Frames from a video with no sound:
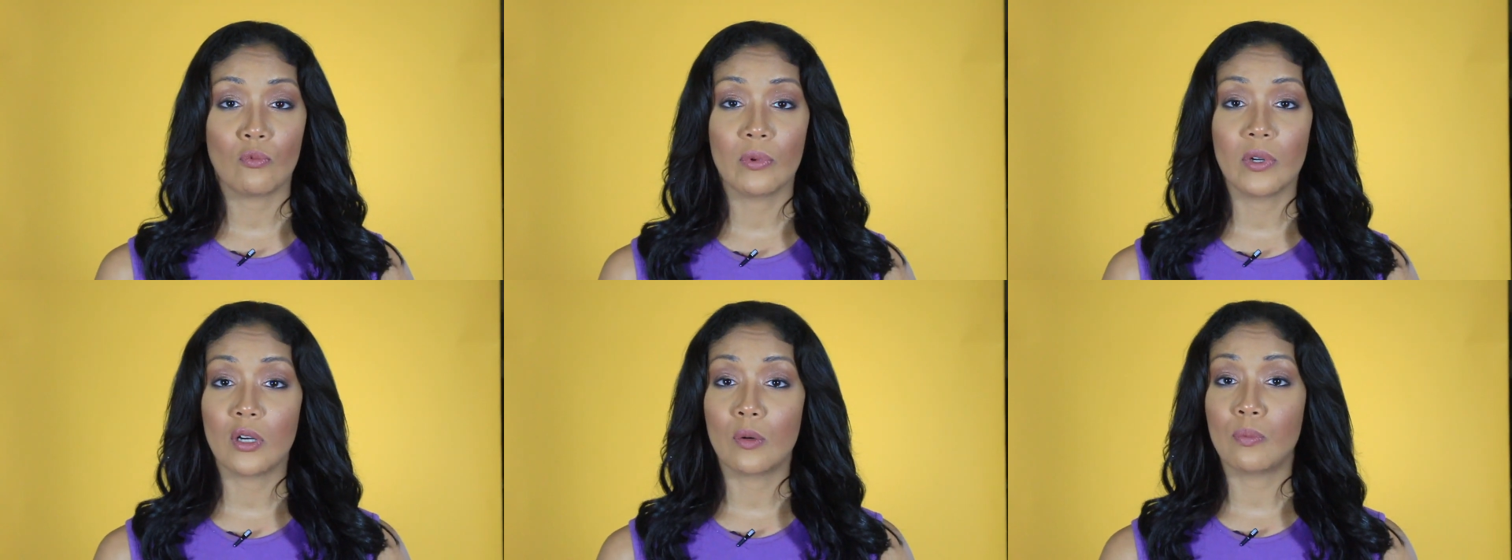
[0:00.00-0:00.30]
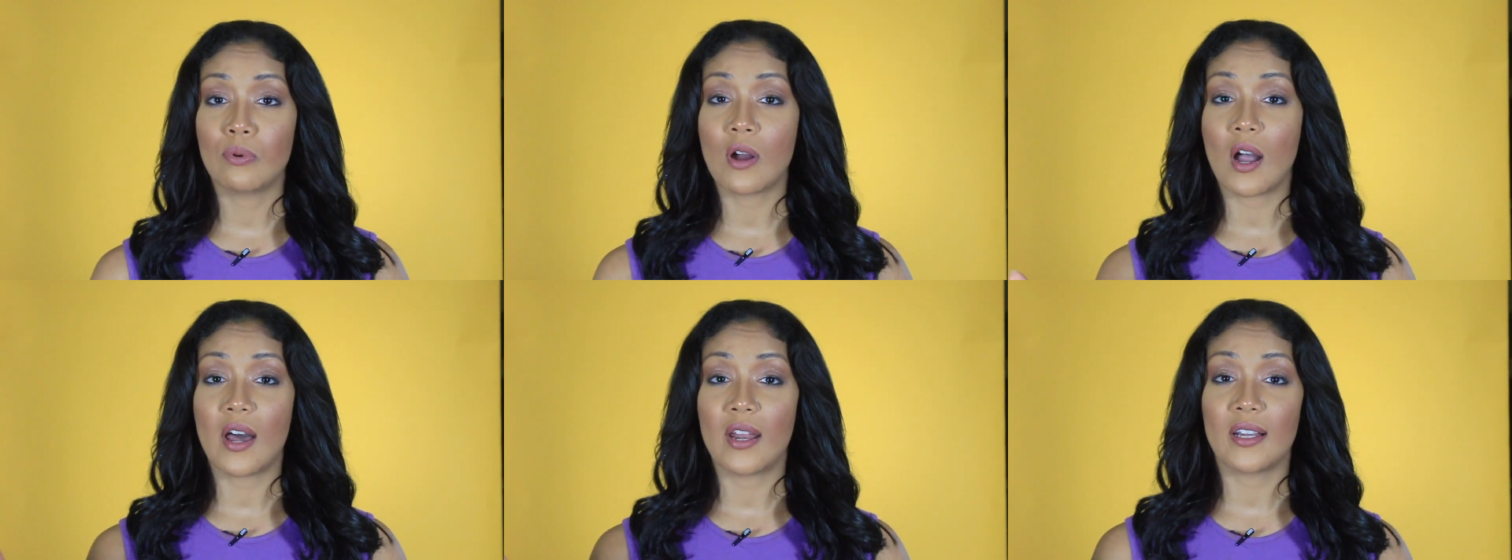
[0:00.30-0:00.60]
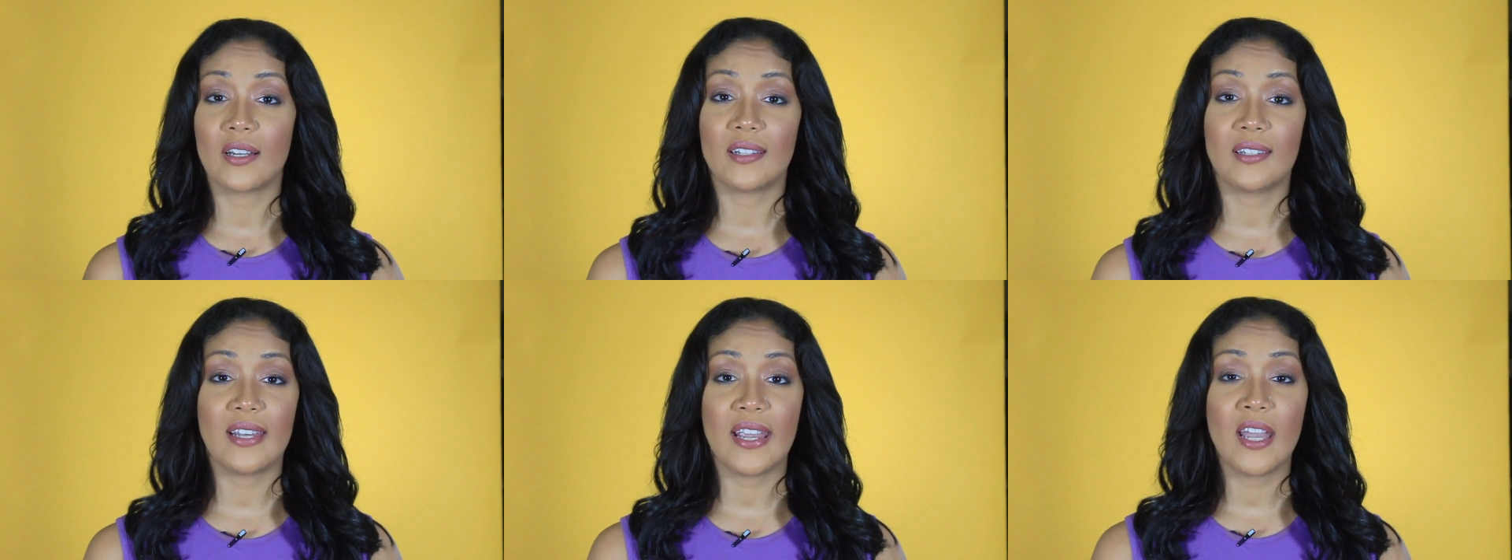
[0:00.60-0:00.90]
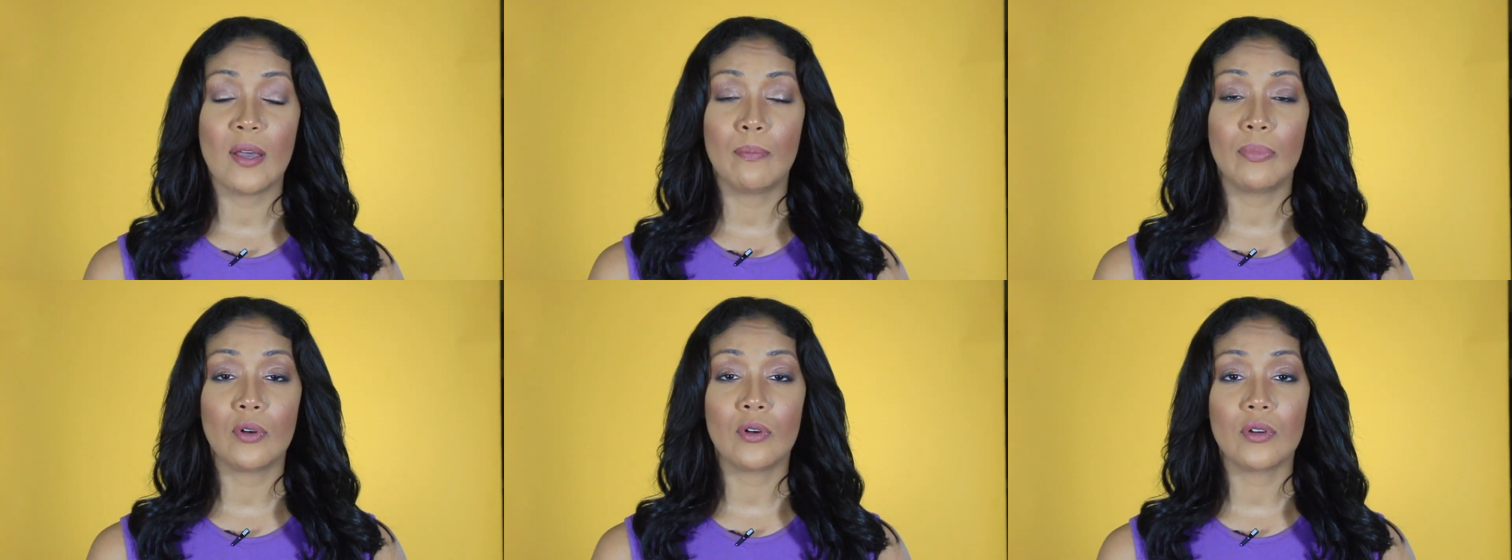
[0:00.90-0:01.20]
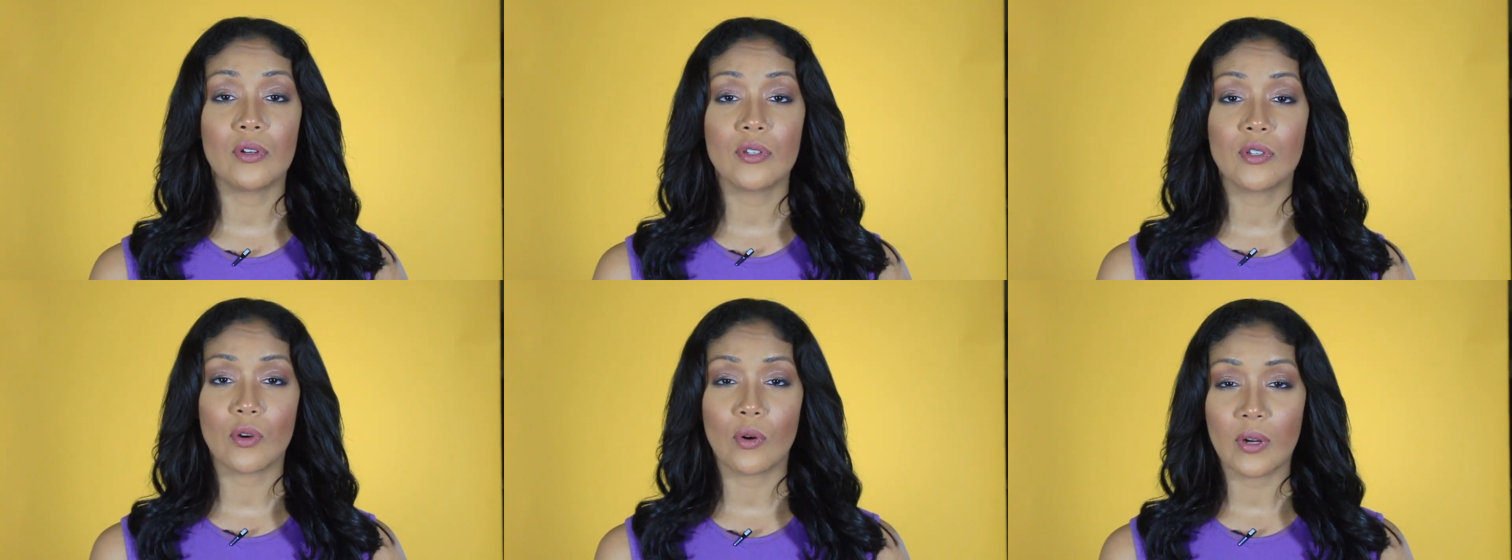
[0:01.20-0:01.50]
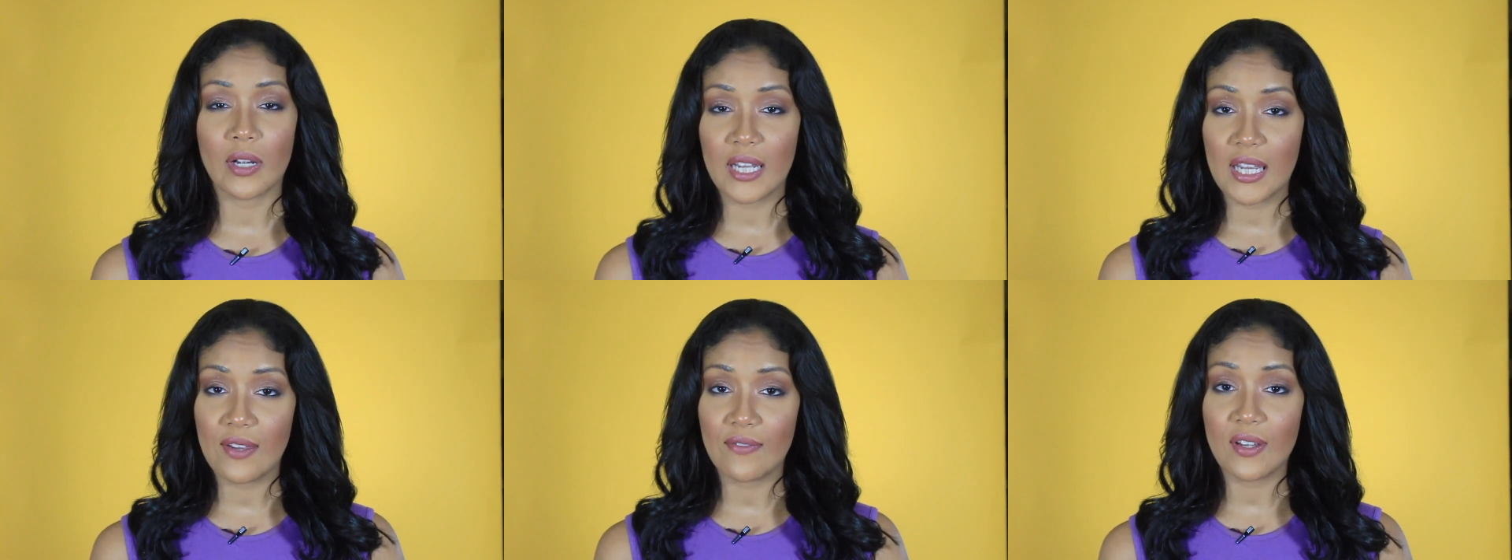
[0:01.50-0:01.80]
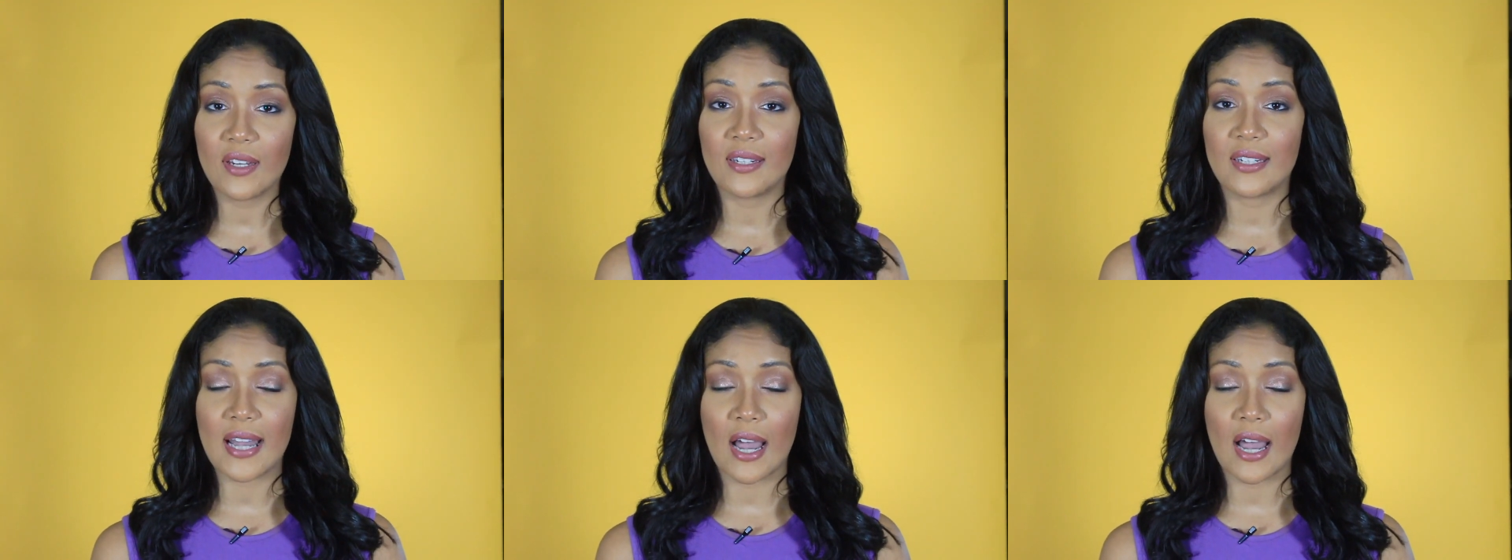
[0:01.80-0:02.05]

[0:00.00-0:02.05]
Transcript: real product samples, or even